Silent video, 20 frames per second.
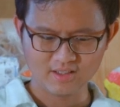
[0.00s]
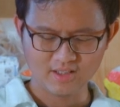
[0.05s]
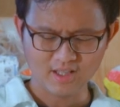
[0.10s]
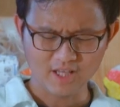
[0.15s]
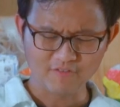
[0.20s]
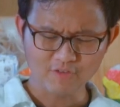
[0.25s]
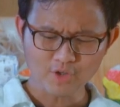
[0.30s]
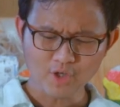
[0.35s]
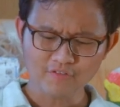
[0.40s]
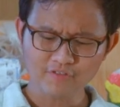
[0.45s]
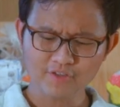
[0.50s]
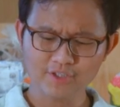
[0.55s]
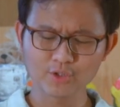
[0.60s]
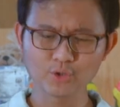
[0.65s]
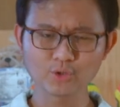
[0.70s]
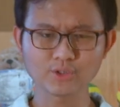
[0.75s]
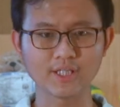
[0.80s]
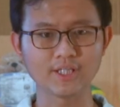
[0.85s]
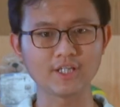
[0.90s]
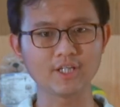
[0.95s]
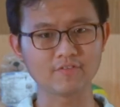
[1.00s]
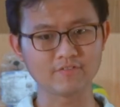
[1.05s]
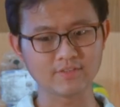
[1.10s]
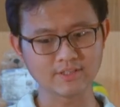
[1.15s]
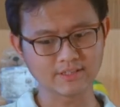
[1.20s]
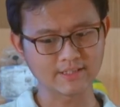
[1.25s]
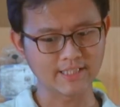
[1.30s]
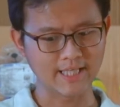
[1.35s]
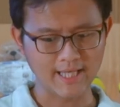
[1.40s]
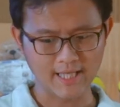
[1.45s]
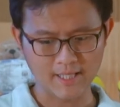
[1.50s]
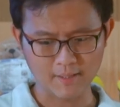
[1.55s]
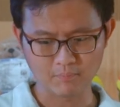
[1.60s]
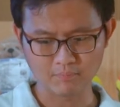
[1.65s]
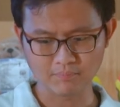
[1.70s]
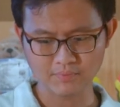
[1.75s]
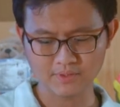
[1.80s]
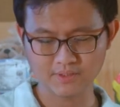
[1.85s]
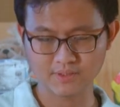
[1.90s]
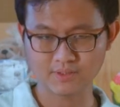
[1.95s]
Have you ever used any of these
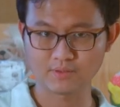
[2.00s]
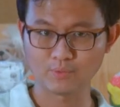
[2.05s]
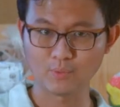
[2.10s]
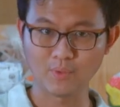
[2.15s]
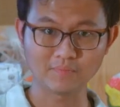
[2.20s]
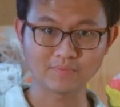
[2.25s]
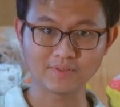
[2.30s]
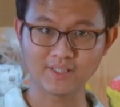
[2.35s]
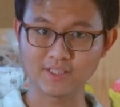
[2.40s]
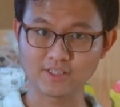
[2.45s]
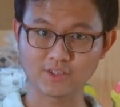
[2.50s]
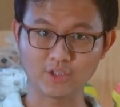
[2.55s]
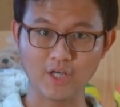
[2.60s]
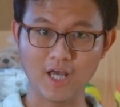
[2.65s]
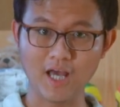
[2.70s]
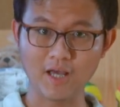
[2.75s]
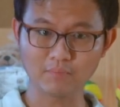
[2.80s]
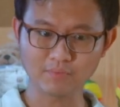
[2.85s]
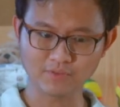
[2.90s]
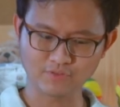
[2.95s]
games, websites or apps?